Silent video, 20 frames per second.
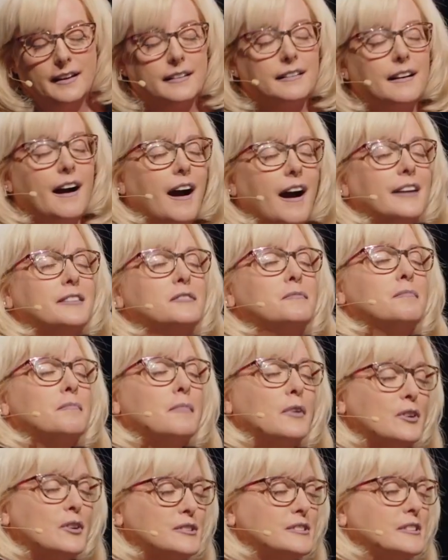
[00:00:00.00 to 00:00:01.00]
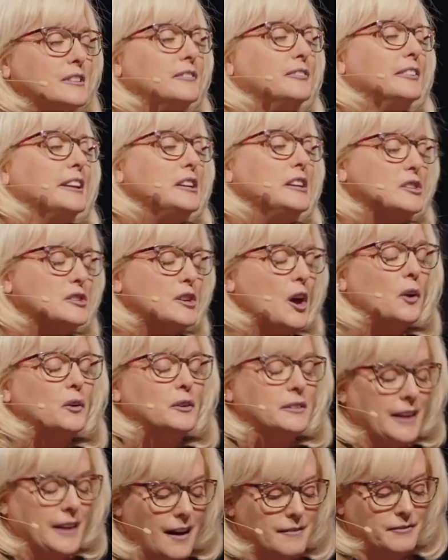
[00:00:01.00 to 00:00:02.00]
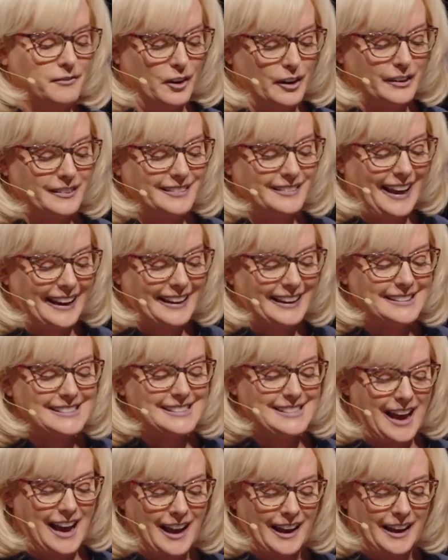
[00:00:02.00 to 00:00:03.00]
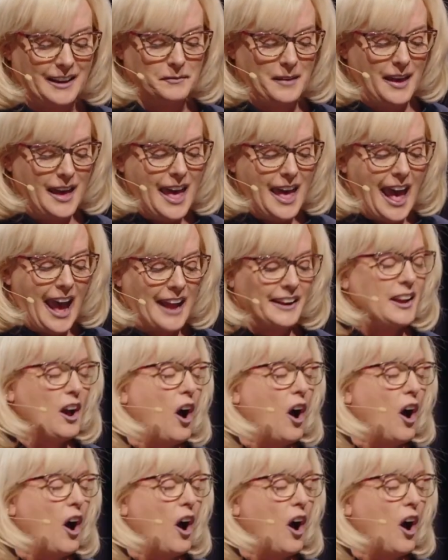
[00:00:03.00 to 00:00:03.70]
God mercifully shows up for a second time and he